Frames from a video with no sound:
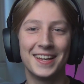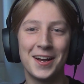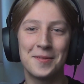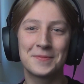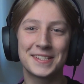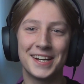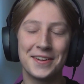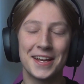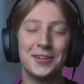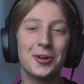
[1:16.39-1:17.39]
I'm
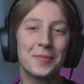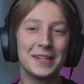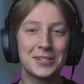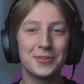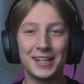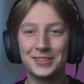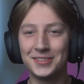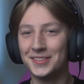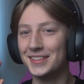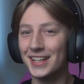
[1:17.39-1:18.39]
sorry. I normally try
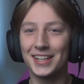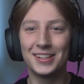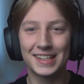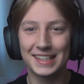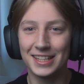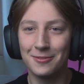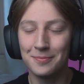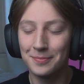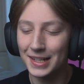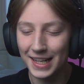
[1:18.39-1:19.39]
to not look at
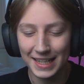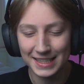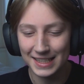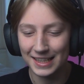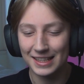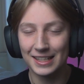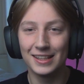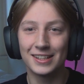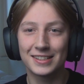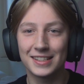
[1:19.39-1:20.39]
them, but I accidentally
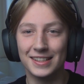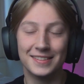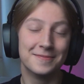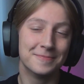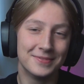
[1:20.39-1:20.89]
looked and